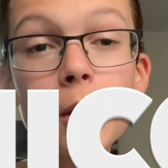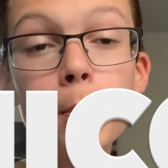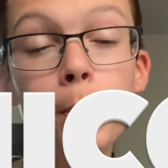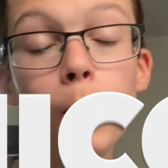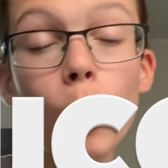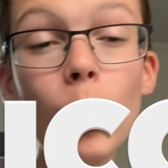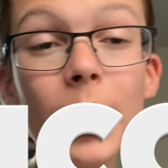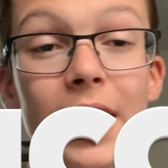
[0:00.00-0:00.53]

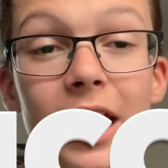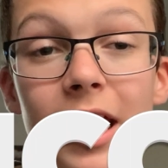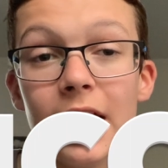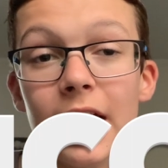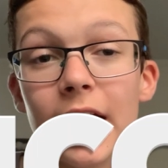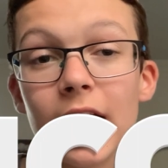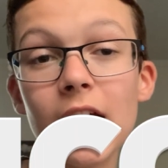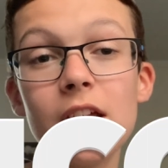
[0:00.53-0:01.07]
boy,
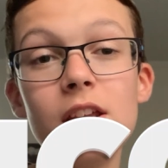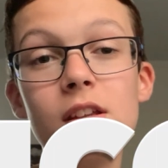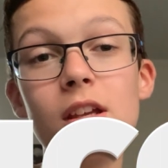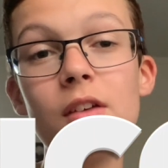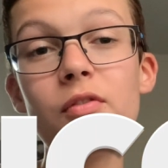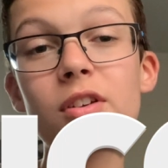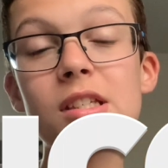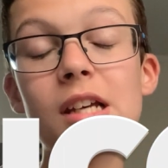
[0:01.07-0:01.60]
and I
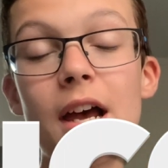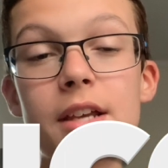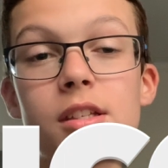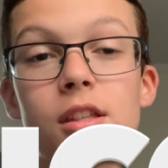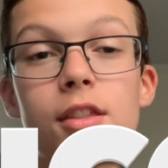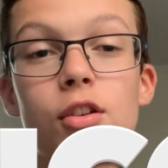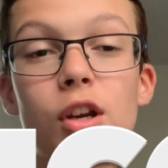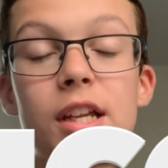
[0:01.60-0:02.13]
emphasize
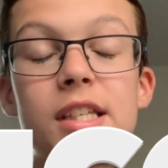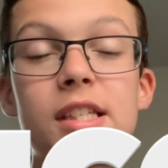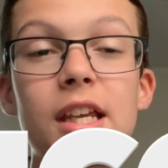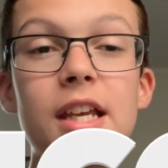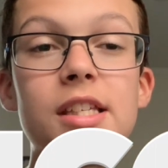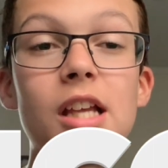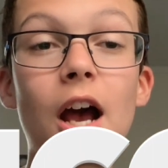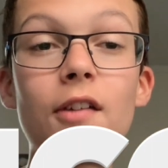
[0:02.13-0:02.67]
3
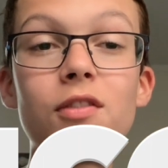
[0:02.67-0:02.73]
C's after